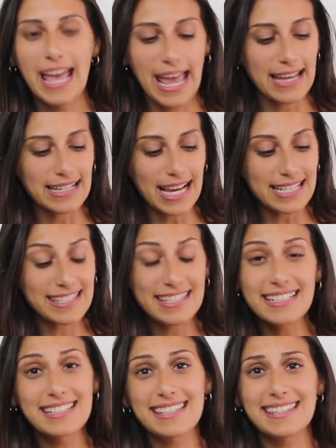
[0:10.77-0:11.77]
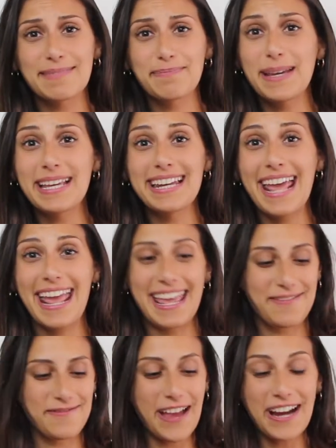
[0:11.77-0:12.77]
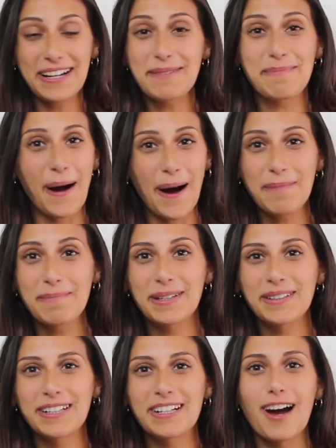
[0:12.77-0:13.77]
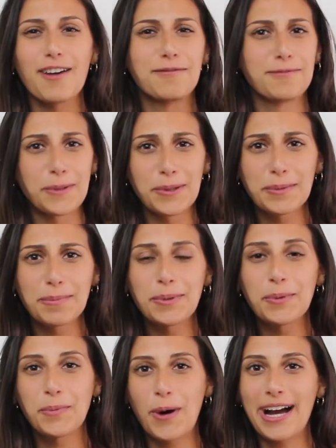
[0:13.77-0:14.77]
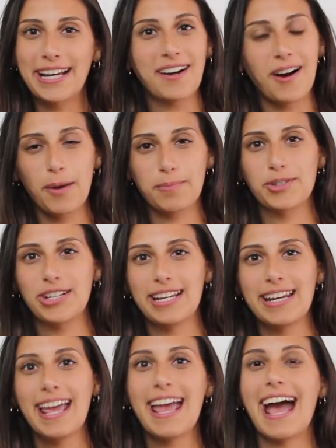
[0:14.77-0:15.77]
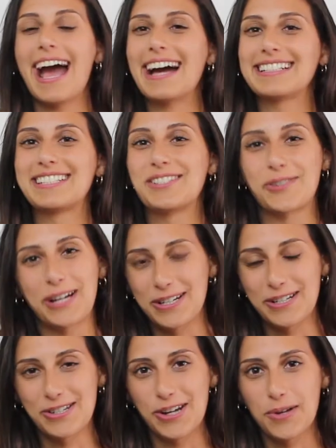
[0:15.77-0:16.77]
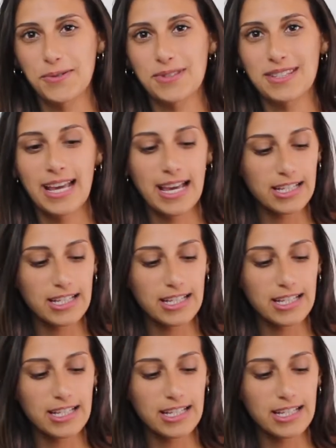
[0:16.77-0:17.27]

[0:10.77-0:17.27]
and has since been a very popular, affordable wine option at Trader Joe's.